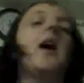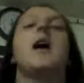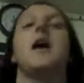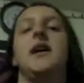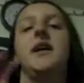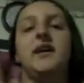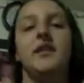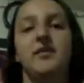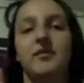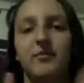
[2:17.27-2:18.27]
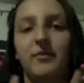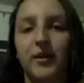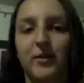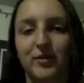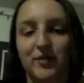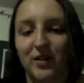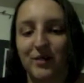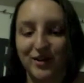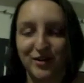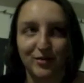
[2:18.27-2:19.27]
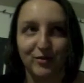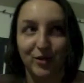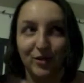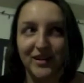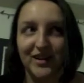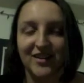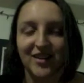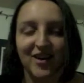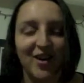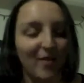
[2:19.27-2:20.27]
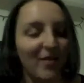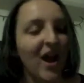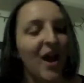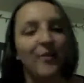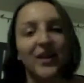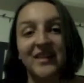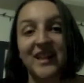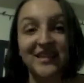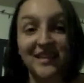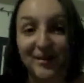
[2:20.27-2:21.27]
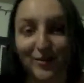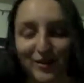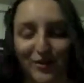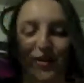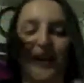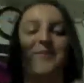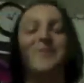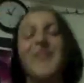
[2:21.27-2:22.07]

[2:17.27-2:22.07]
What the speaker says: I very much recommend you go on TED.com, but that's a different story.